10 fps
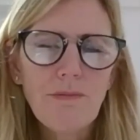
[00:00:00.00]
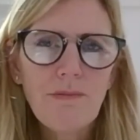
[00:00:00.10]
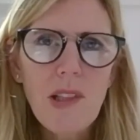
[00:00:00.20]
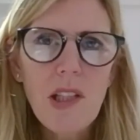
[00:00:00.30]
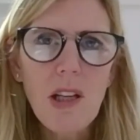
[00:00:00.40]

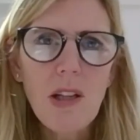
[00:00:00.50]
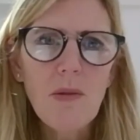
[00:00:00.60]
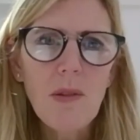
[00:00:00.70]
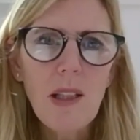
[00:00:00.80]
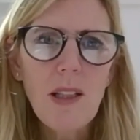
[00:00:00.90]
So,
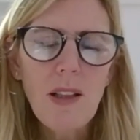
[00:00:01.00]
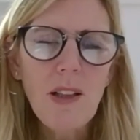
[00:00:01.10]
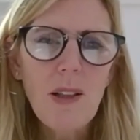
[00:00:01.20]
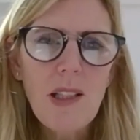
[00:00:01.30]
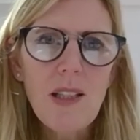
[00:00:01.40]
you know,
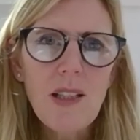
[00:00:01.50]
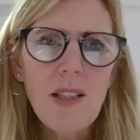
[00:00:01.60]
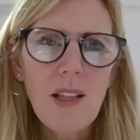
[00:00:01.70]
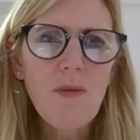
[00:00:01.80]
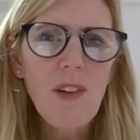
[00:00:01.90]
it is
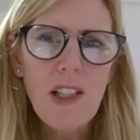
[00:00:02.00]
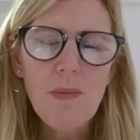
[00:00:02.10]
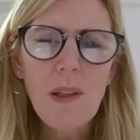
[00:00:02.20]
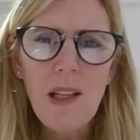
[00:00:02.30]
investment